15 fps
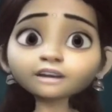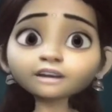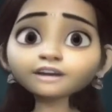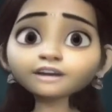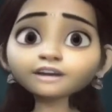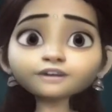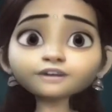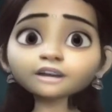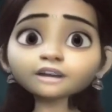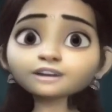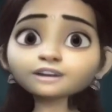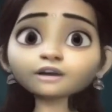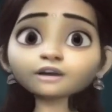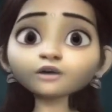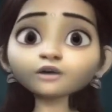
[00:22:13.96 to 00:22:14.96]
If you can
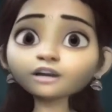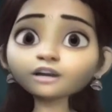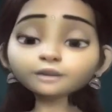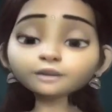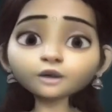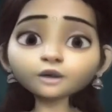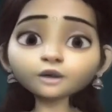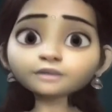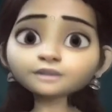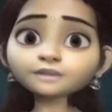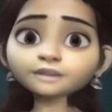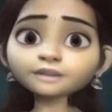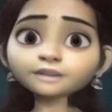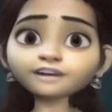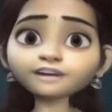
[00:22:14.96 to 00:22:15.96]
solve all the problems
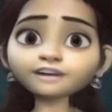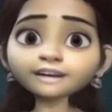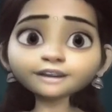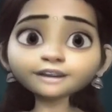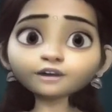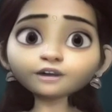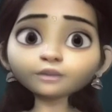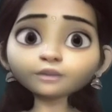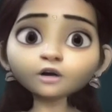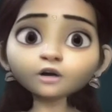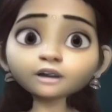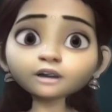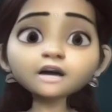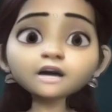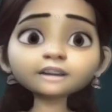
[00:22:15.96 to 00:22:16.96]
perfectly in your mock,
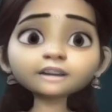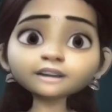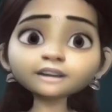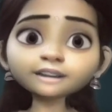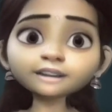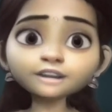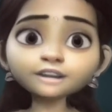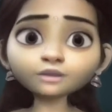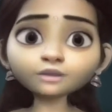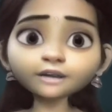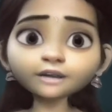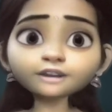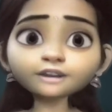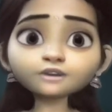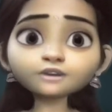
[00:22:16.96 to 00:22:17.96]
then it's okay
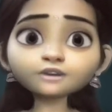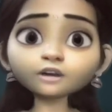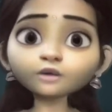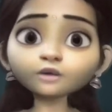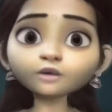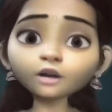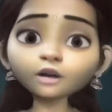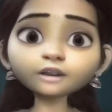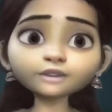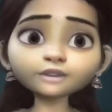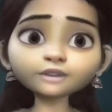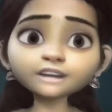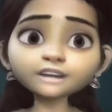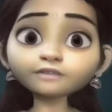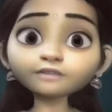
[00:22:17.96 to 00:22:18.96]
to solve all the
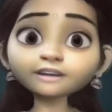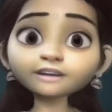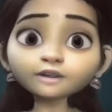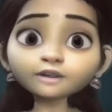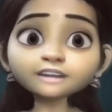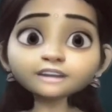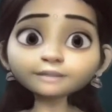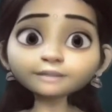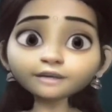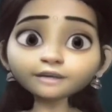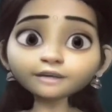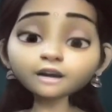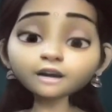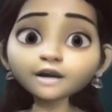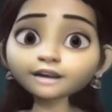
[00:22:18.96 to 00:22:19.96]
questions without skipping
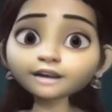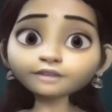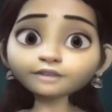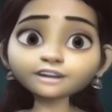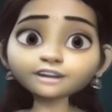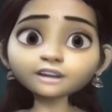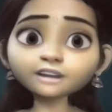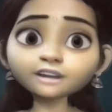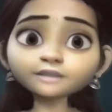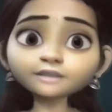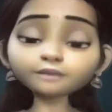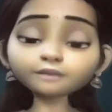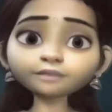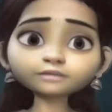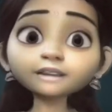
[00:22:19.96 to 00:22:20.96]
hard questions.
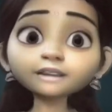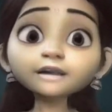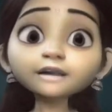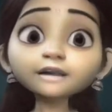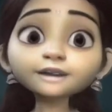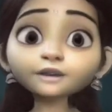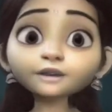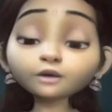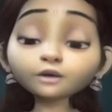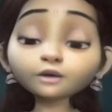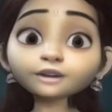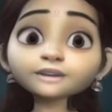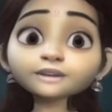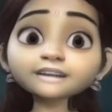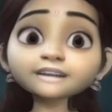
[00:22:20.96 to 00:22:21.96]
Don't
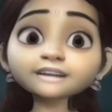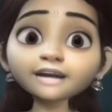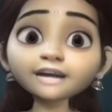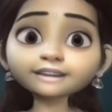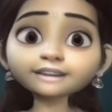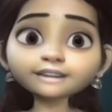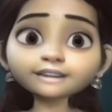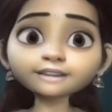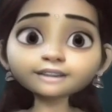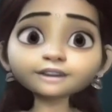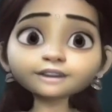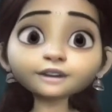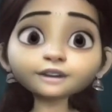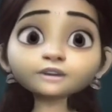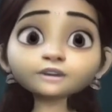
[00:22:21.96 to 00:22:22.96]
use calculator.
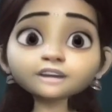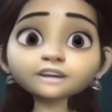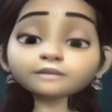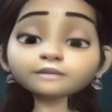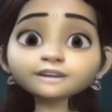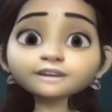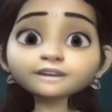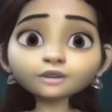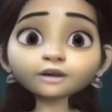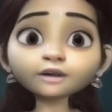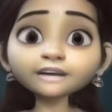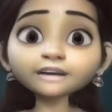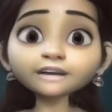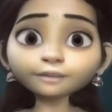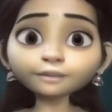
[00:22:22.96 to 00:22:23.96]
Use numbers on
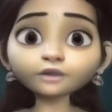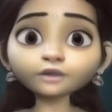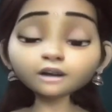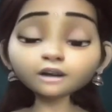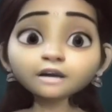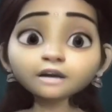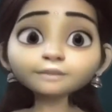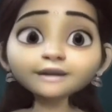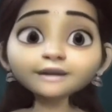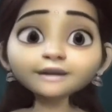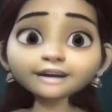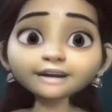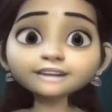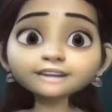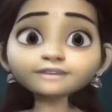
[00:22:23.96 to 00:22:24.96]
keyboard.
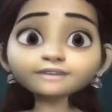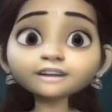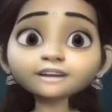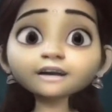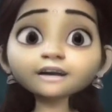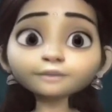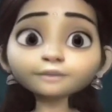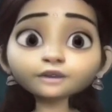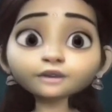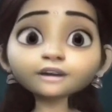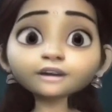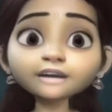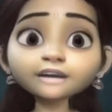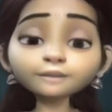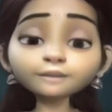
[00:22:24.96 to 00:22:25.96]
Practice with your computer
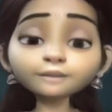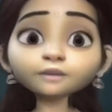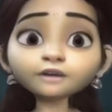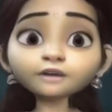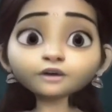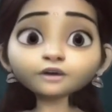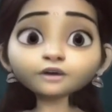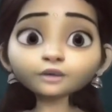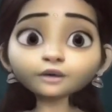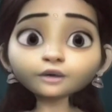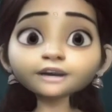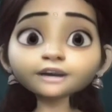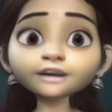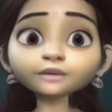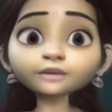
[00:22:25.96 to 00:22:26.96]
keyboard before going
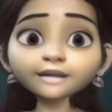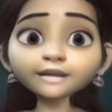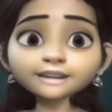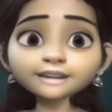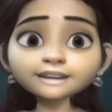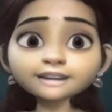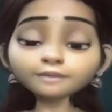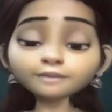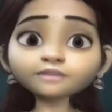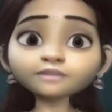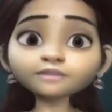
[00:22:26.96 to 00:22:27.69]
to the exam.